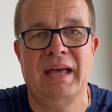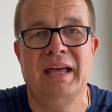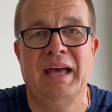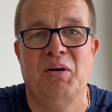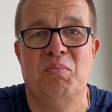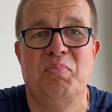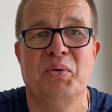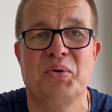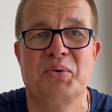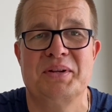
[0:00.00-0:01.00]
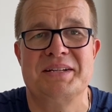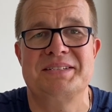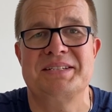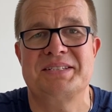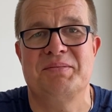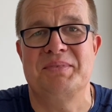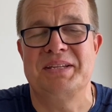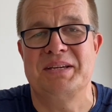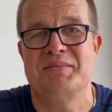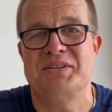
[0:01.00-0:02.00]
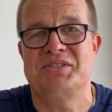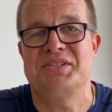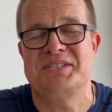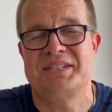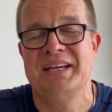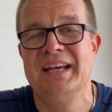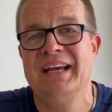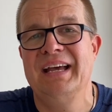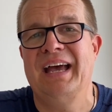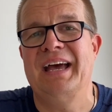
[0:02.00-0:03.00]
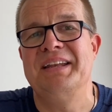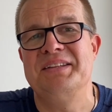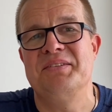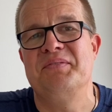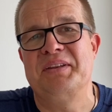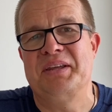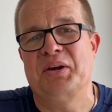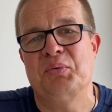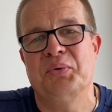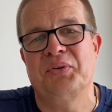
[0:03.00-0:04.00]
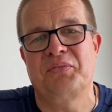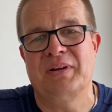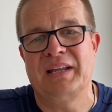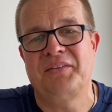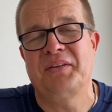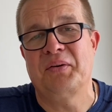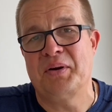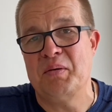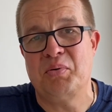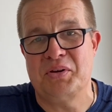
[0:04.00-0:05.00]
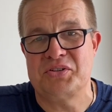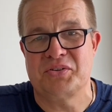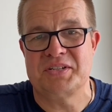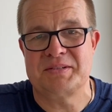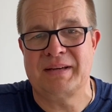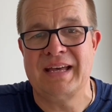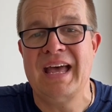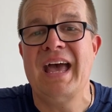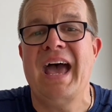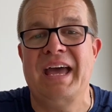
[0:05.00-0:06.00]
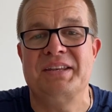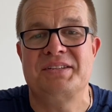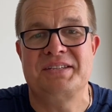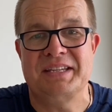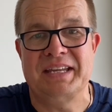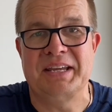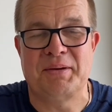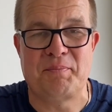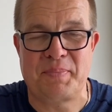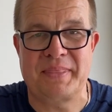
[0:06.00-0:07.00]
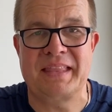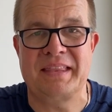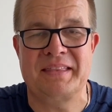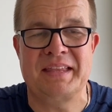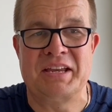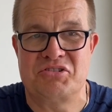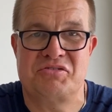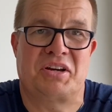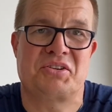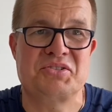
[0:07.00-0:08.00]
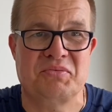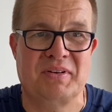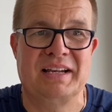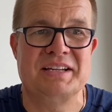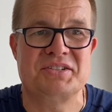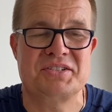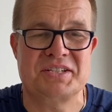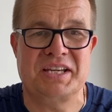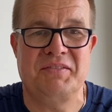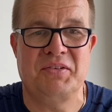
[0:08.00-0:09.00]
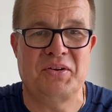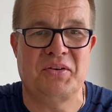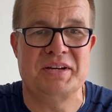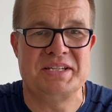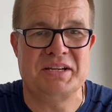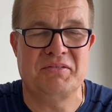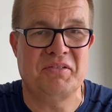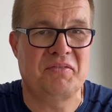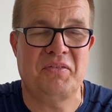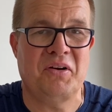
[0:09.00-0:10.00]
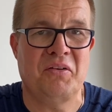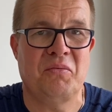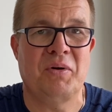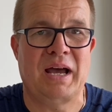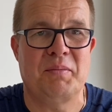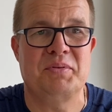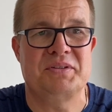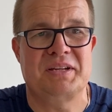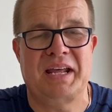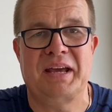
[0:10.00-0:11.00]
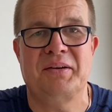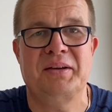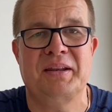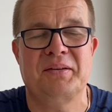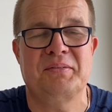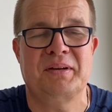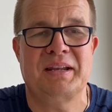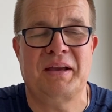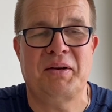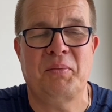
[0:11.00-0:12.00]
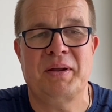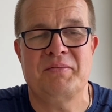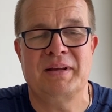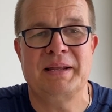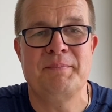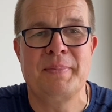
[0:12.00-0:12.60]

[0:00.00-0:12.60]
how poor quality some of the images and the video was really, so I apologise for that. Hence the introduction really, just to give you an idea of what happened and how and how it went really.